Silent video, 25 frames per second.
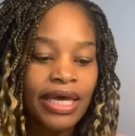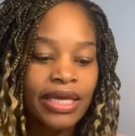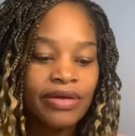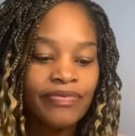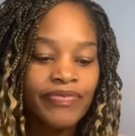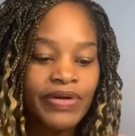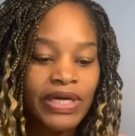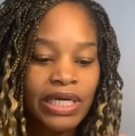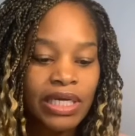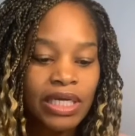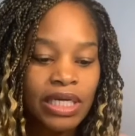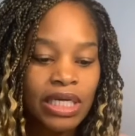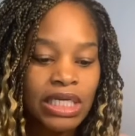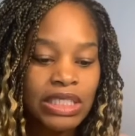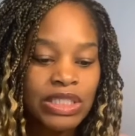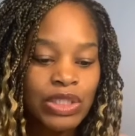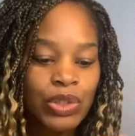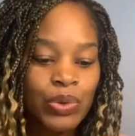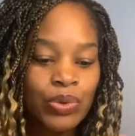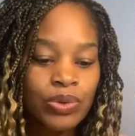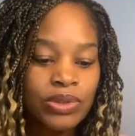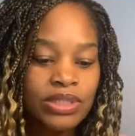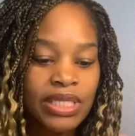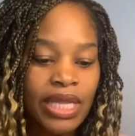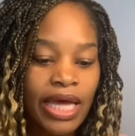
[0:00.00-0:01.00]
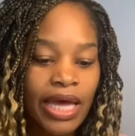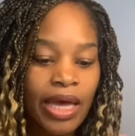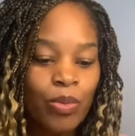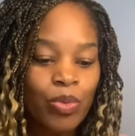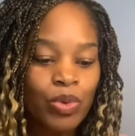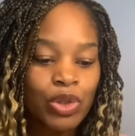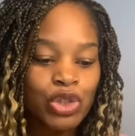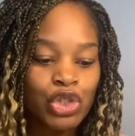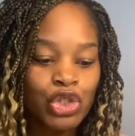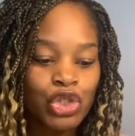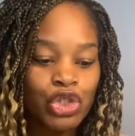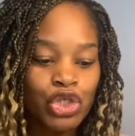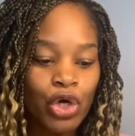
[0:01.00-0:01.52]
of Uz whose name
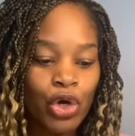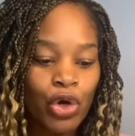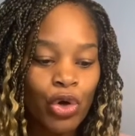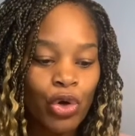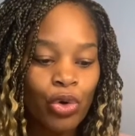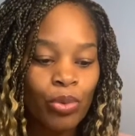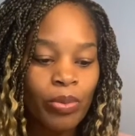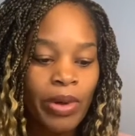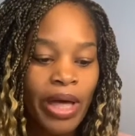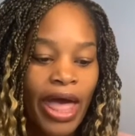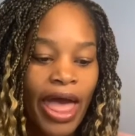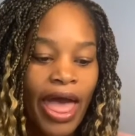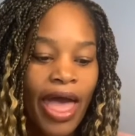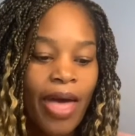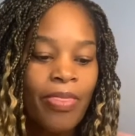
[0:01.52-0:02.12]
was Job,